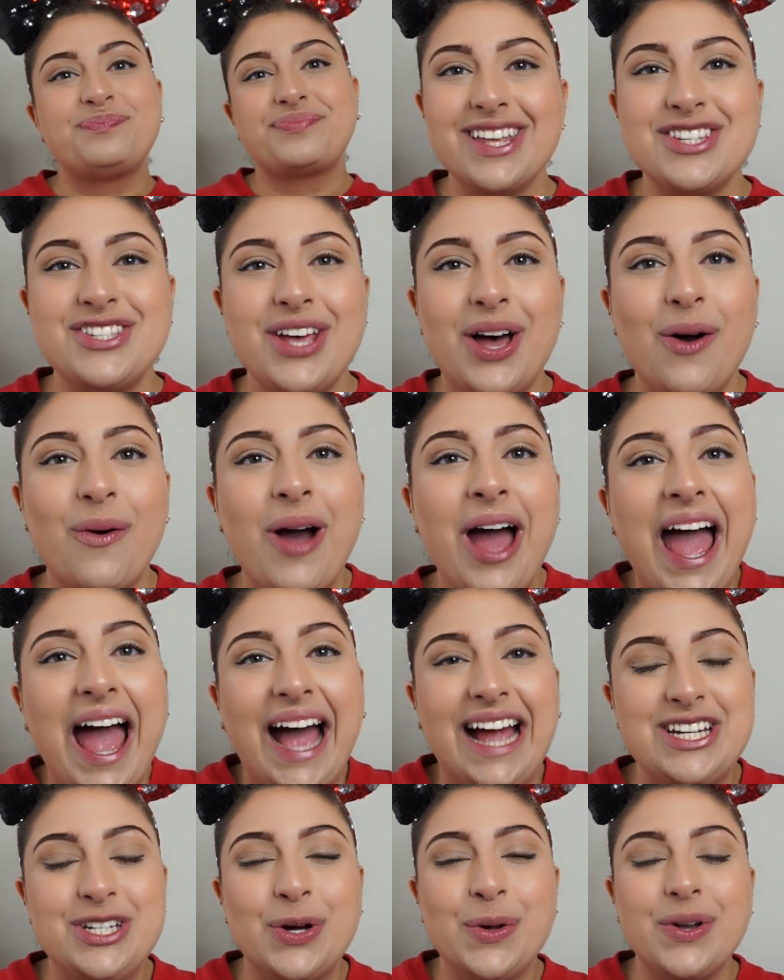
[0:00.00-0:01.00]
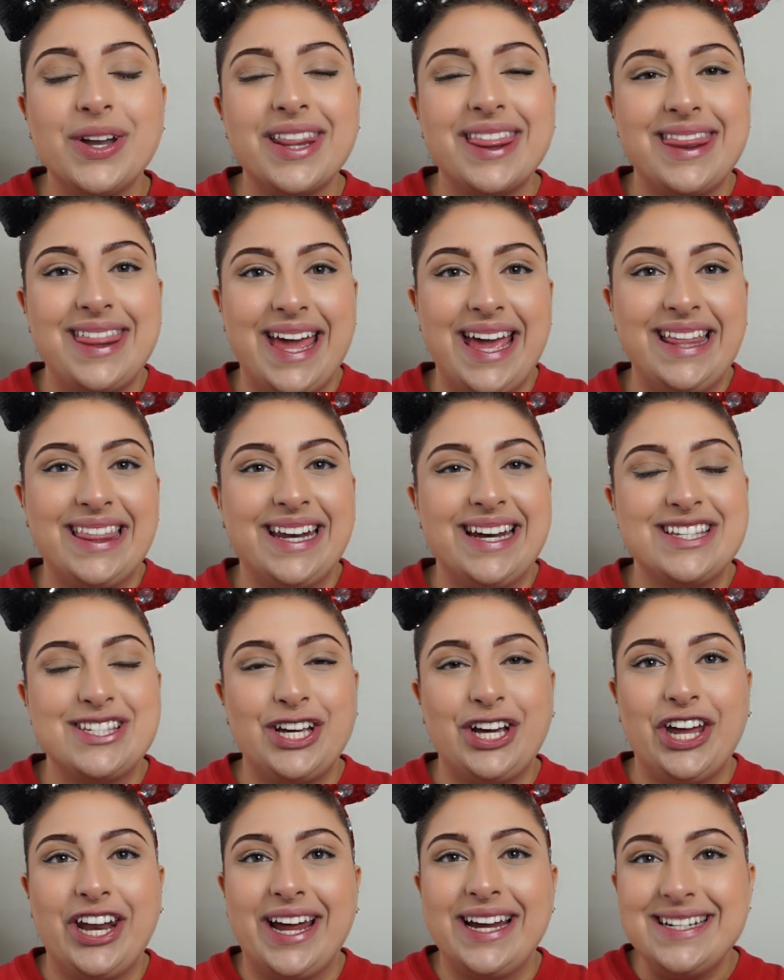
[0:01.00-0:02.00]
So I don't think that it's a
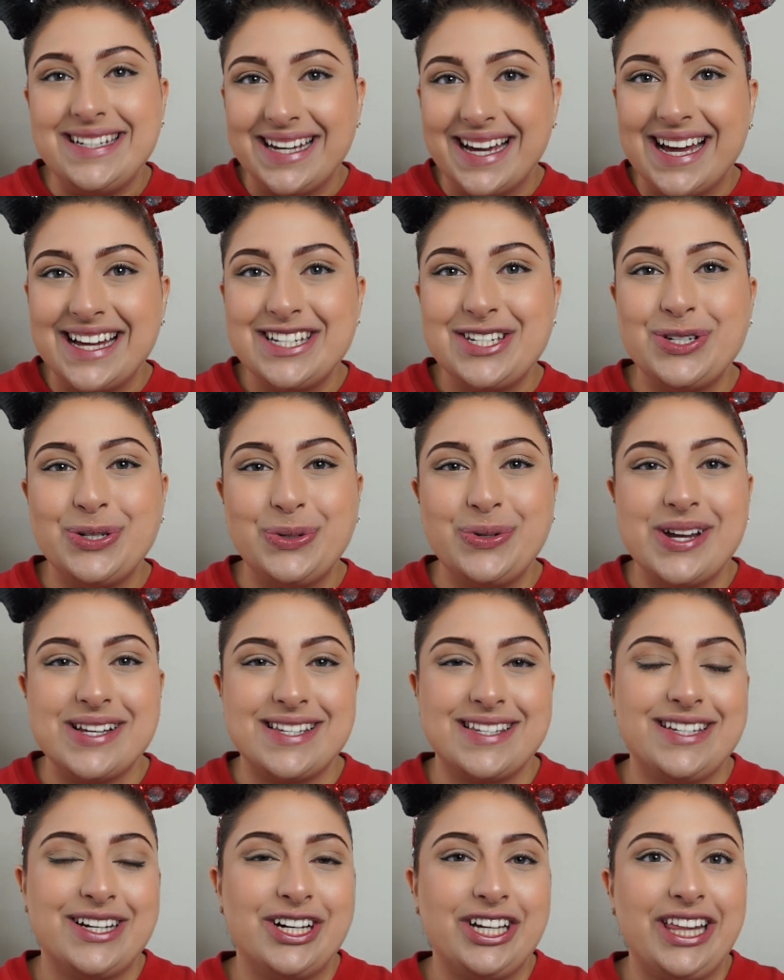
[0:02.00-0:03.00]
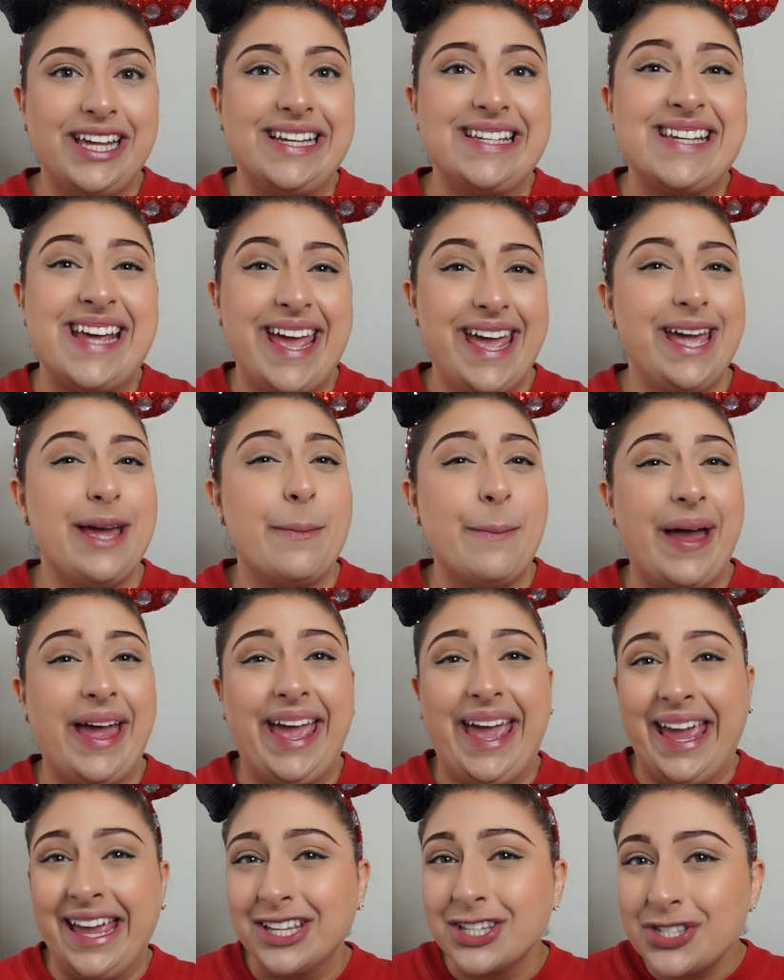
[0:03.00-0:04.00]
good idea to necessarily take my
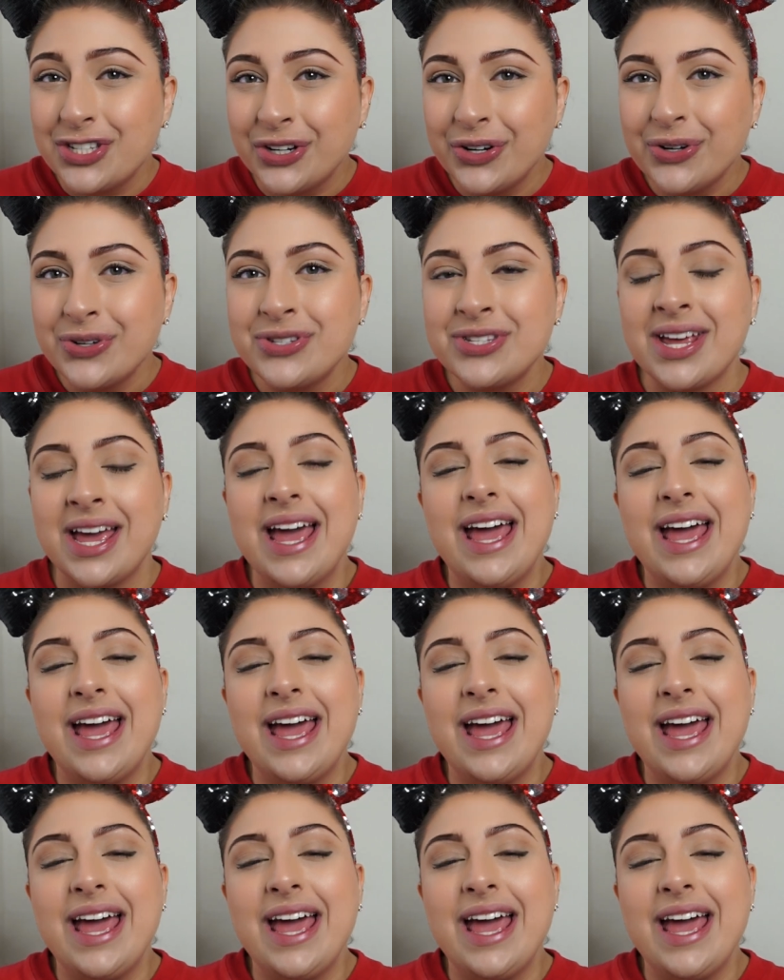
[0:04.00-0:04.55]
answers.